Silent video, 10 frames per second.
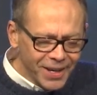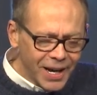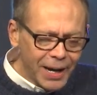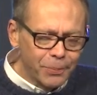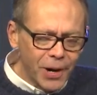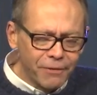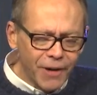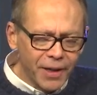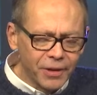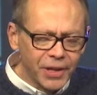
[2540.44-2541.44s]
I pray,
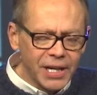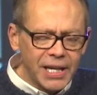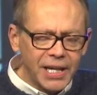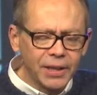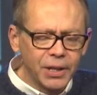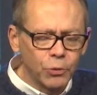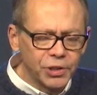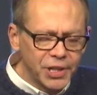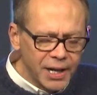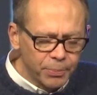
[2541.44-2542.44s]
Father, that healing
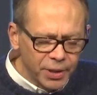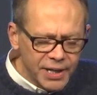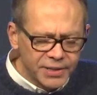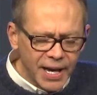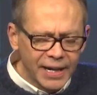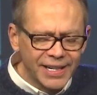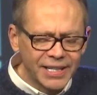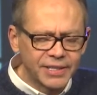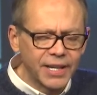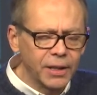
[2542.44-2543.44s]
would take place at an
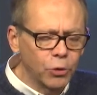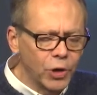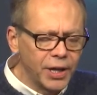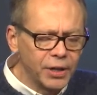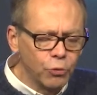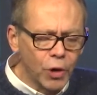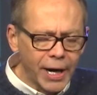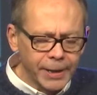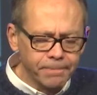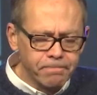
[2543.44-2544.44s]
accelerated
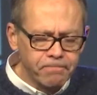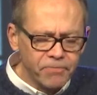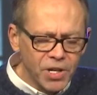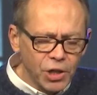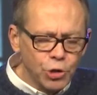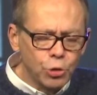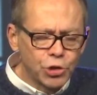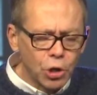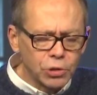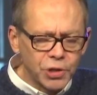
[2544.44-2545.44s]
rate. You
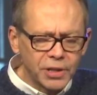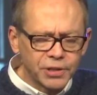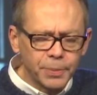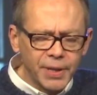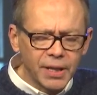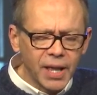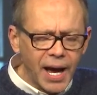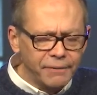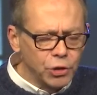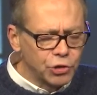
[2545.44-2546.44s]
chose us to be
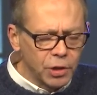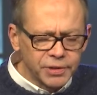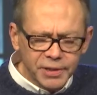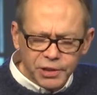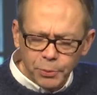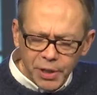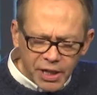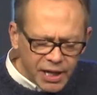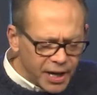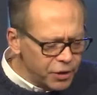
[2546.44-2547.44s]
alive. You chose us to be
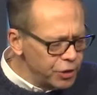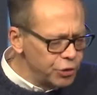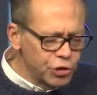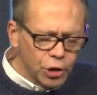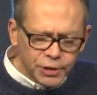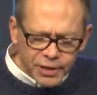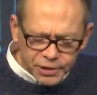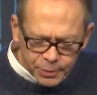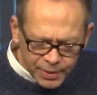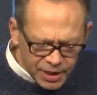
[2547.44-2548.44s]
together. You chose us
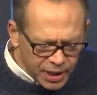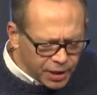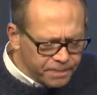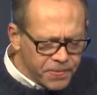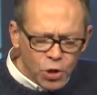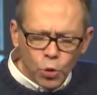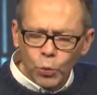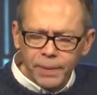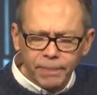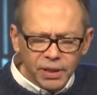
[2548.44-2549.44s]
to be here.
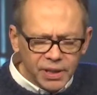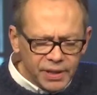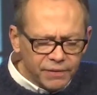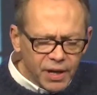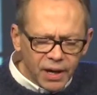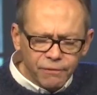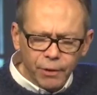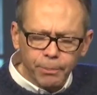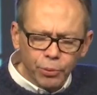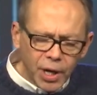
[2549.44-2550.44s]
We believe, God,
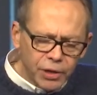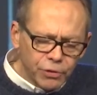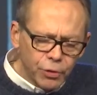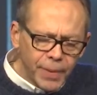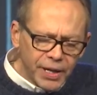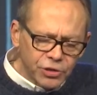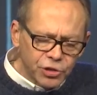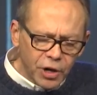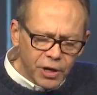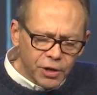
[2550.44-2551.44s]
for breakthrough. May it
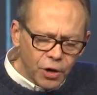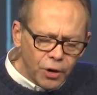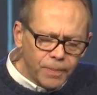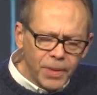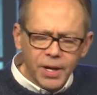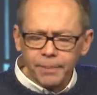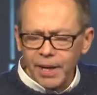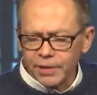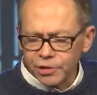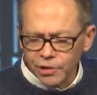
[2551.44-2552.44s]
start at home.
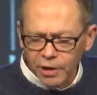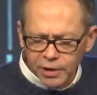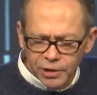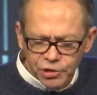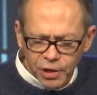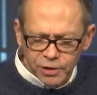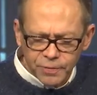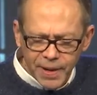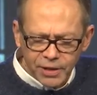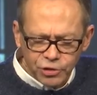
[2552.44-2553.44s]
May it start in the
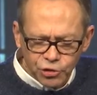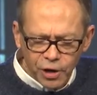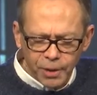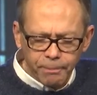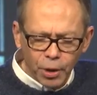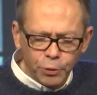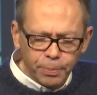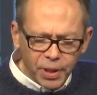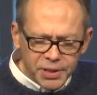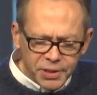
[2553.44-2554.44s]
church. May it start at both
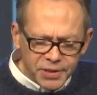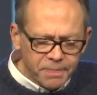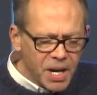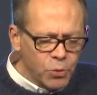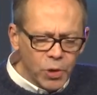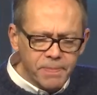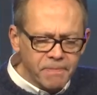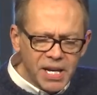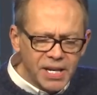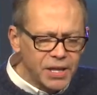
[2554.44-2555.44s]
places. And may we
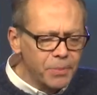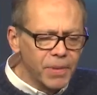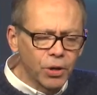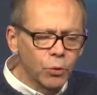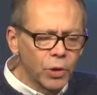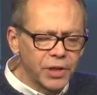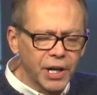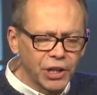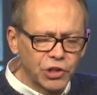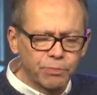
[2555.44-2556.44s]
meet in the middle with
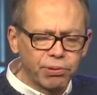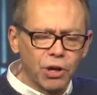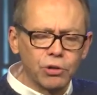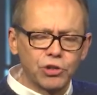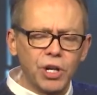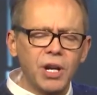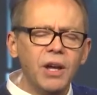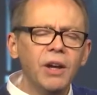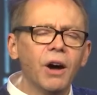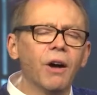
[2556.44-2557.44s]
an explosion
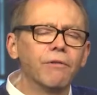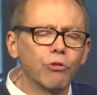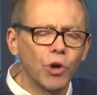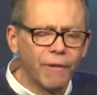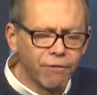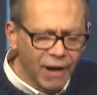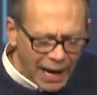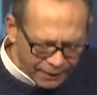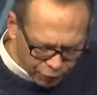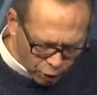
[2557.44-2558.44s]
of
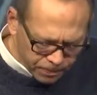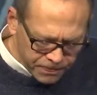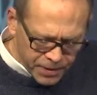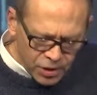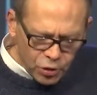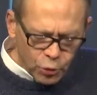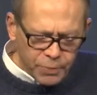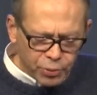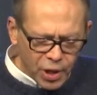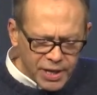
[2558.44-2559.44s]
revival. We
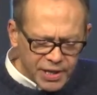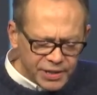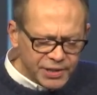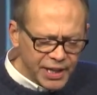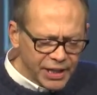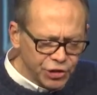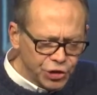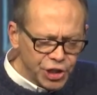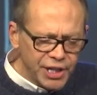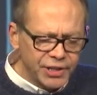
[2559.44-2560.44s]
pray this in
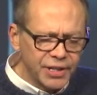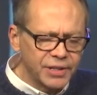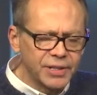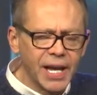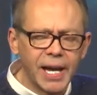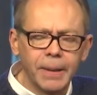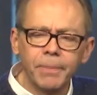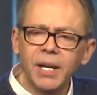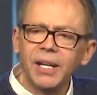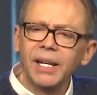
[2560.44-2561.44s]
Jesus'
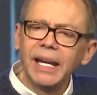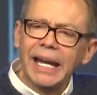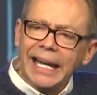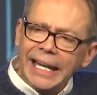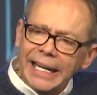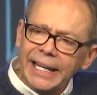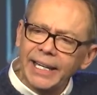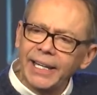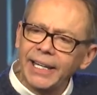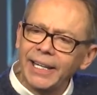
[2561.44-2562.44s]
name.
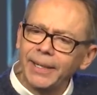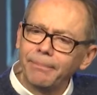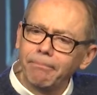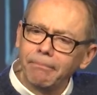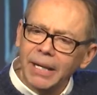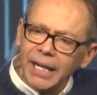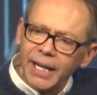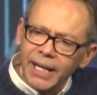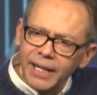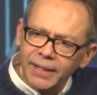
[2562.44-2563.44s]

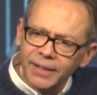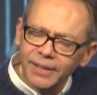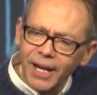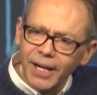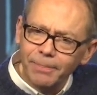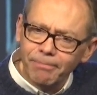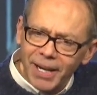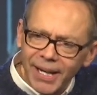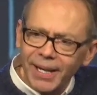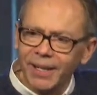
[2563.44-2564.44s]
Amen.
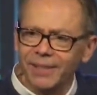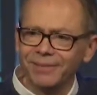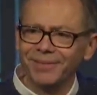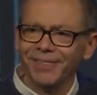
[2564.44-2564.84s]
Amen.